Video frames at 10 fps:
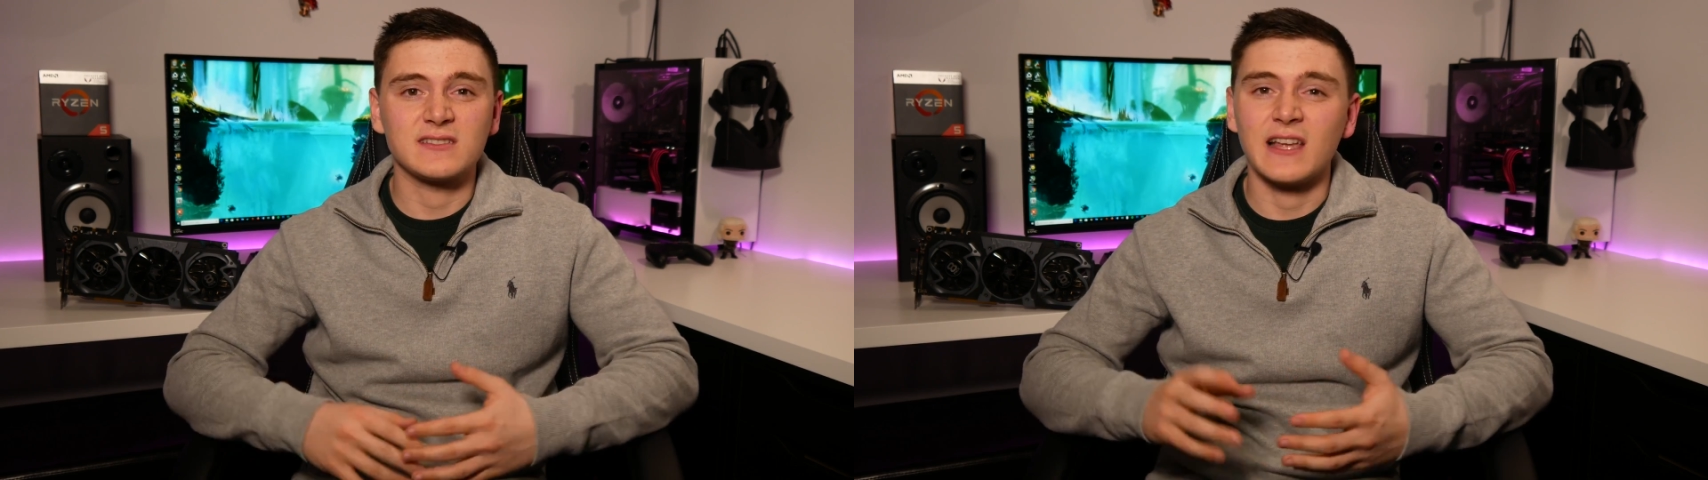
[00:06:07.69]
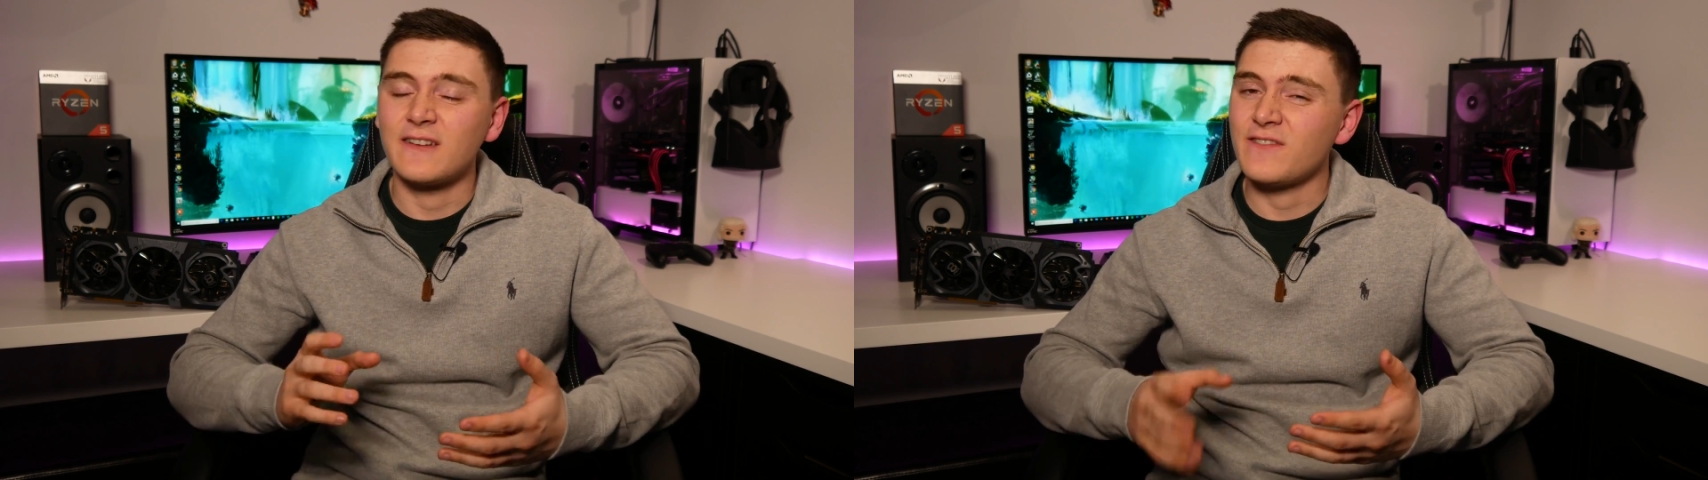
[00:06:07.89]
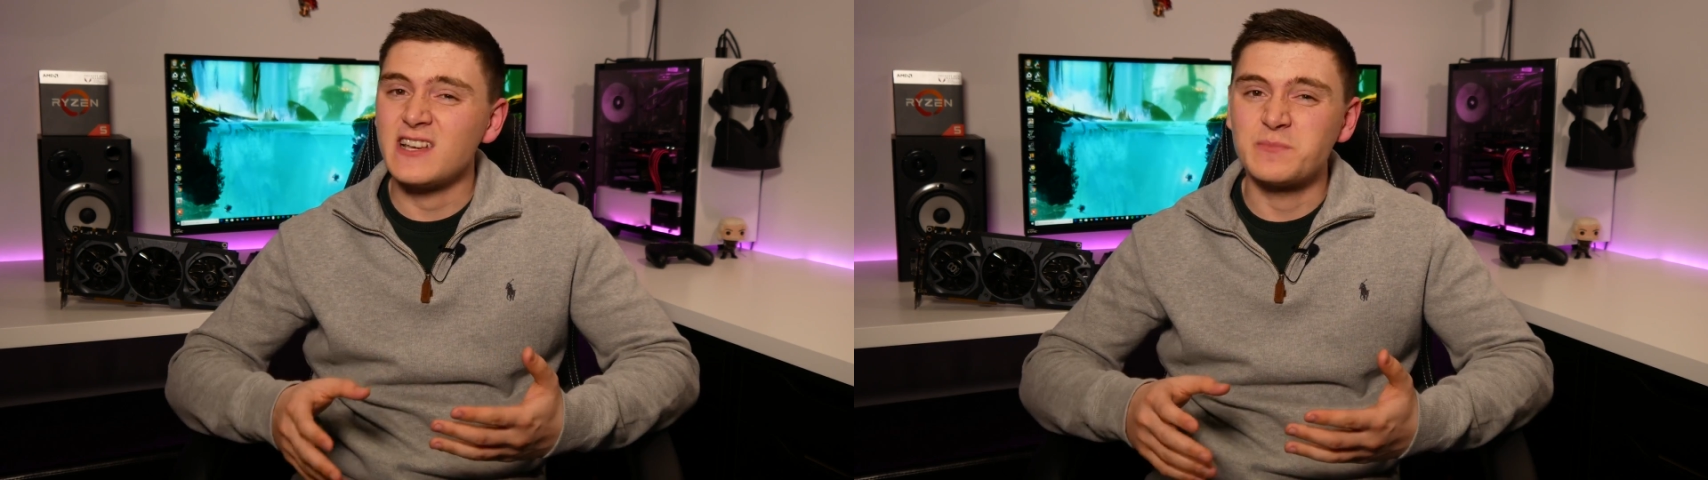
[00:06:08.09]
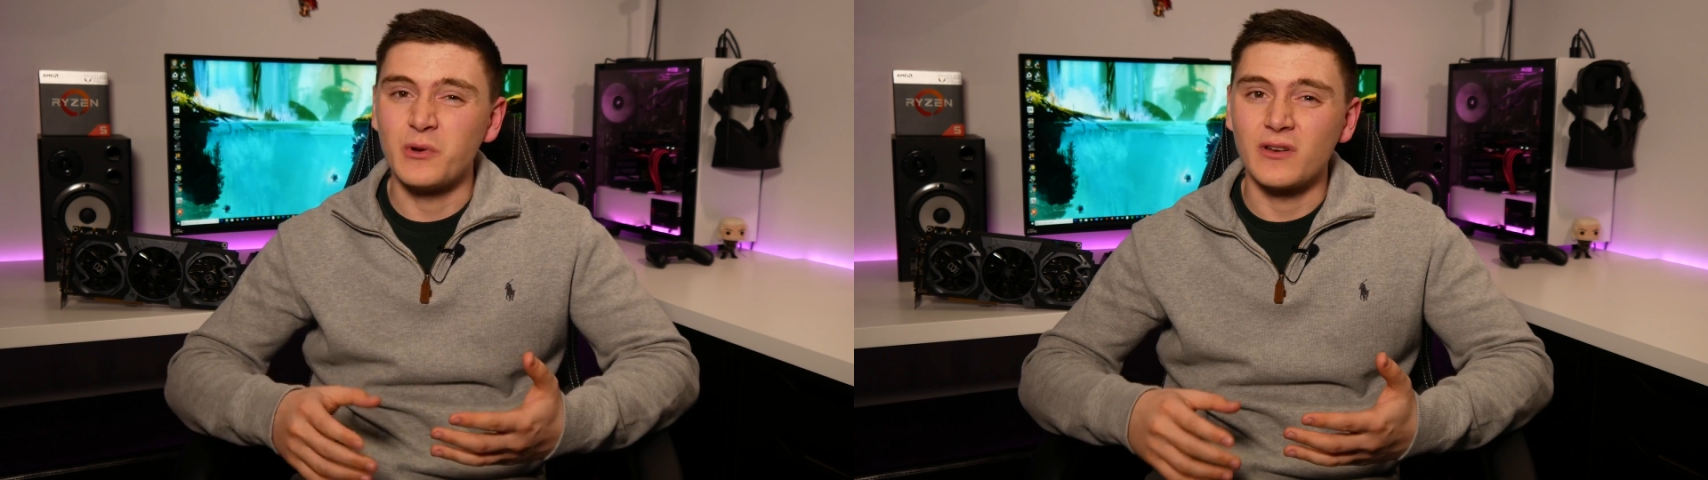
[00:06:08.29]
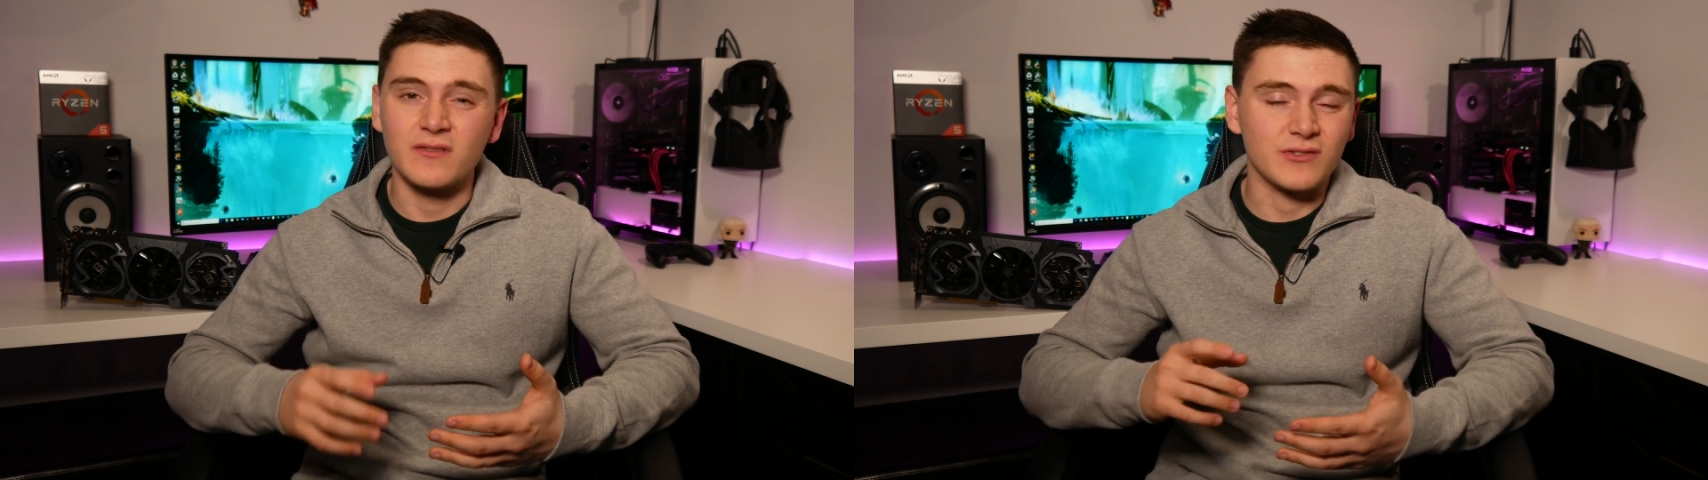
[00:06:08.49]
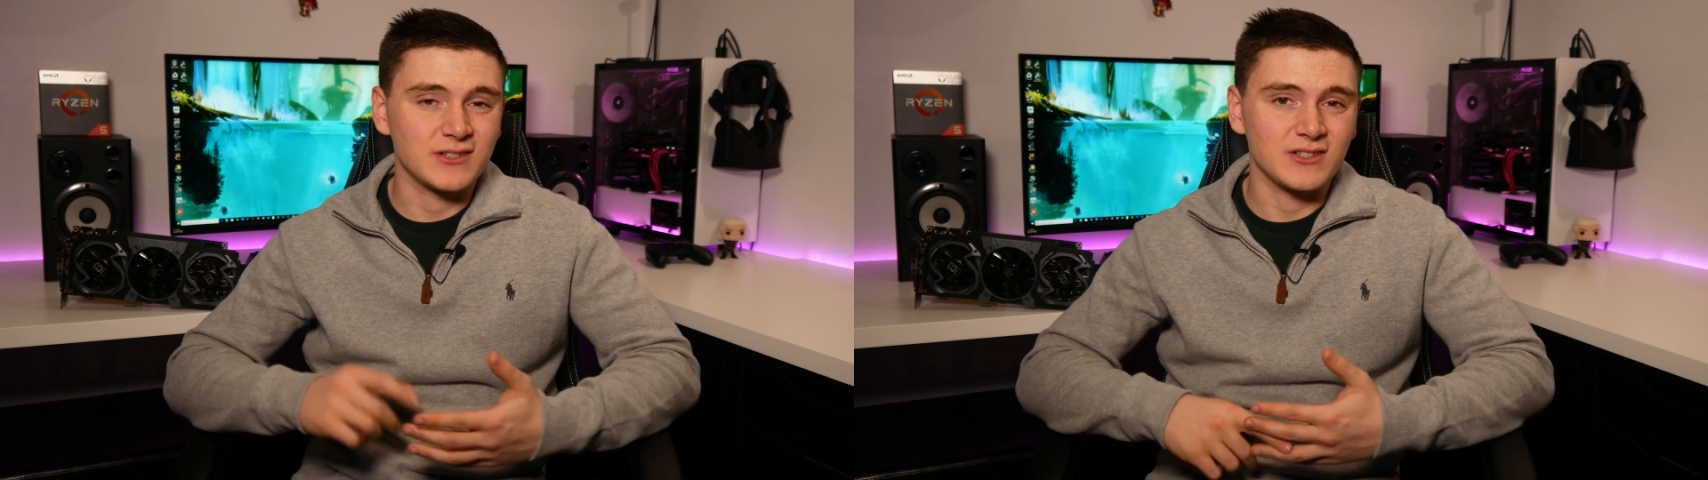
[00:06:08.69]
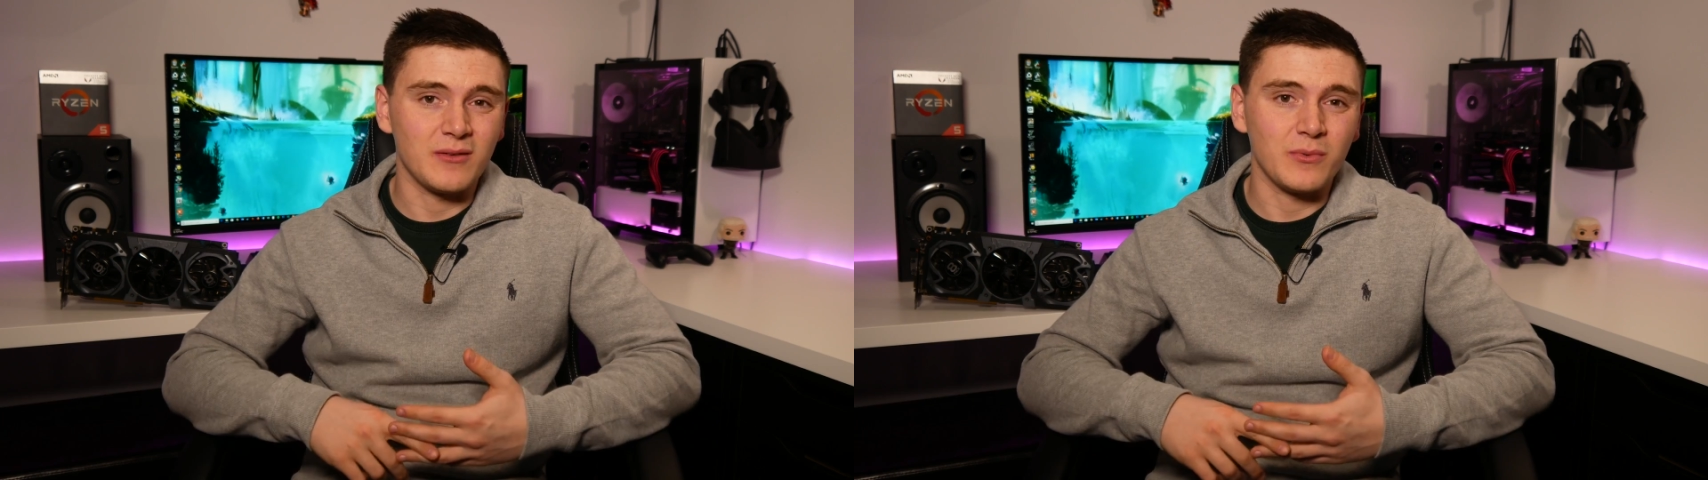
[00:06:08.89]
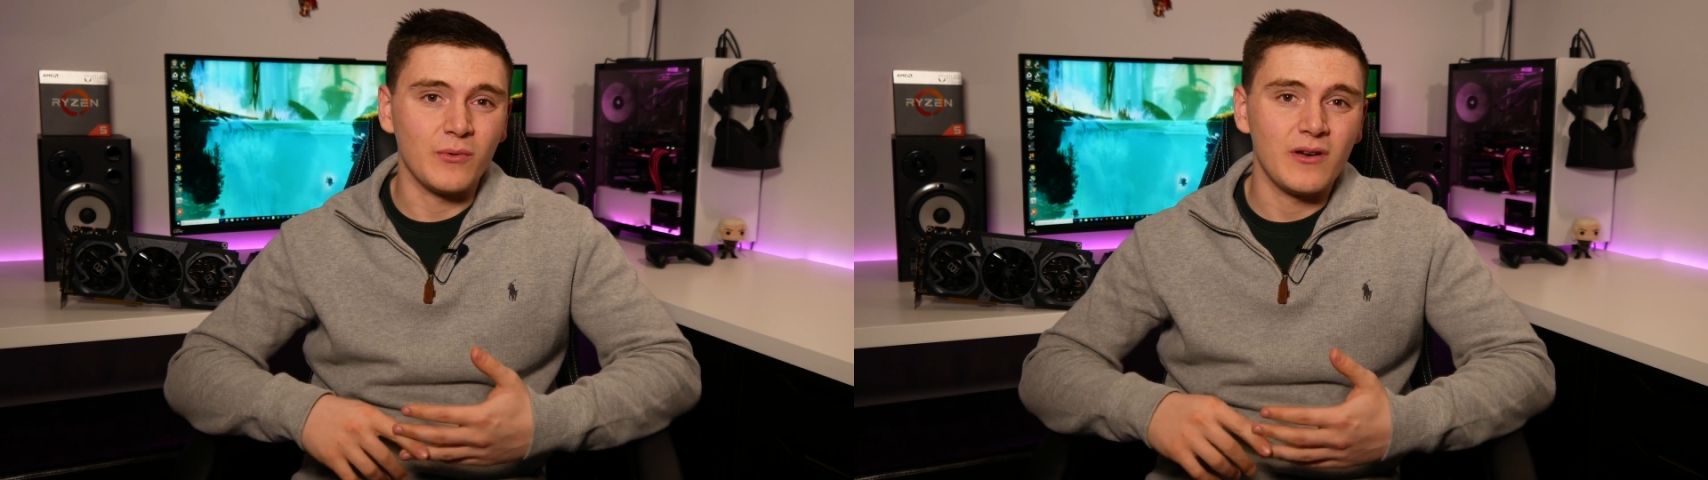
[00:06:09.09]
like Facebook, for
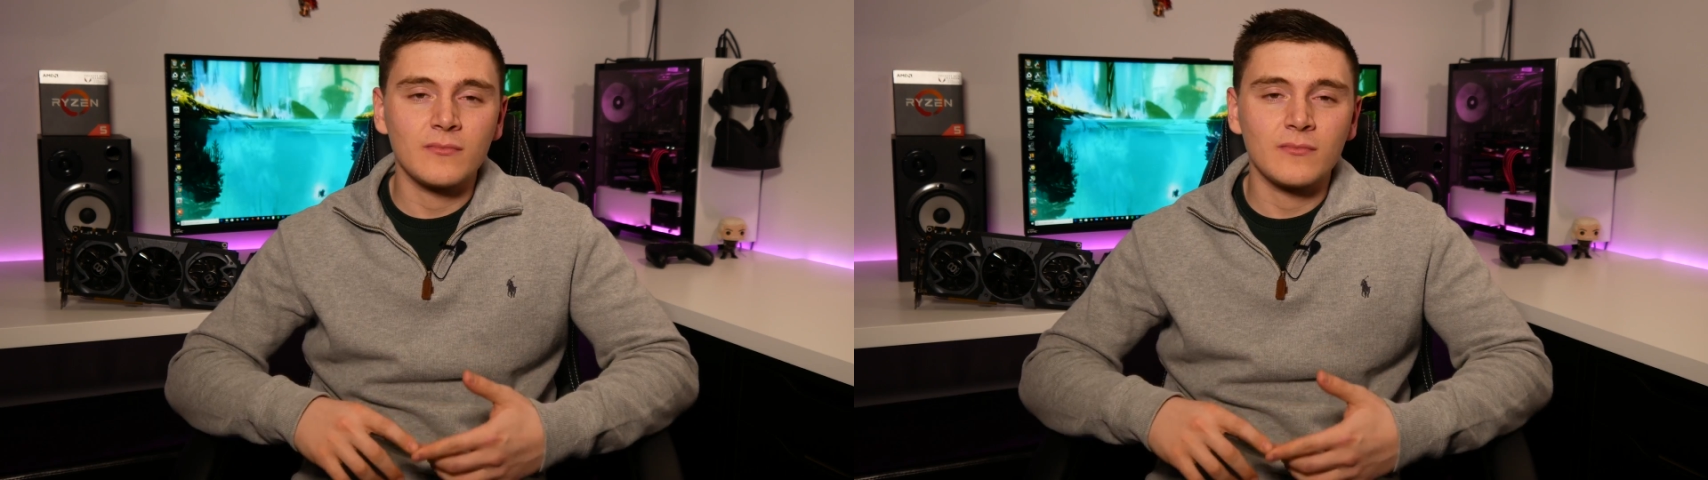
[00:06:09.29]
example.